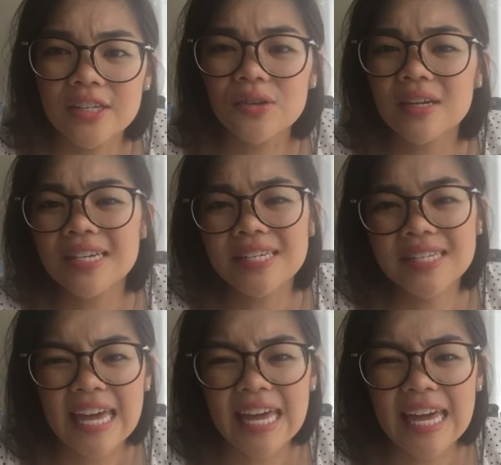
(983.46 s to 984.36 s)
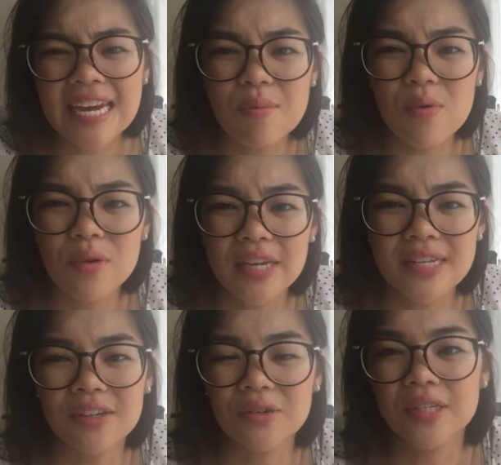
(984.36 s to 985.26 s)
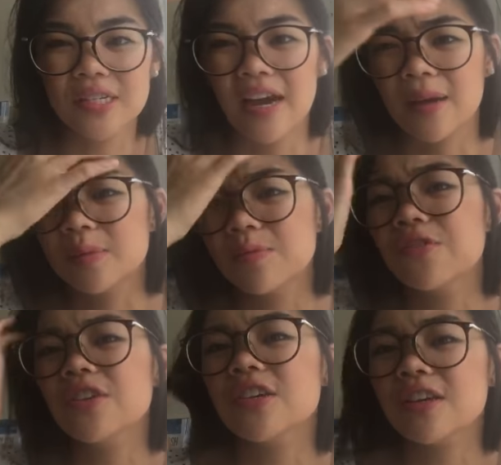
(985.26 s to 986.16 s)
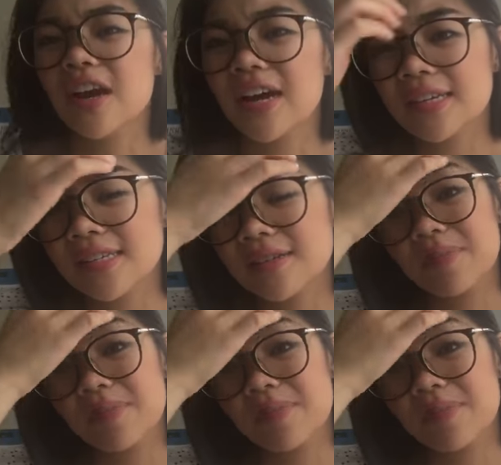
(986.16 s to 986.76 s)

So is Saturday mornings a good time for you guys?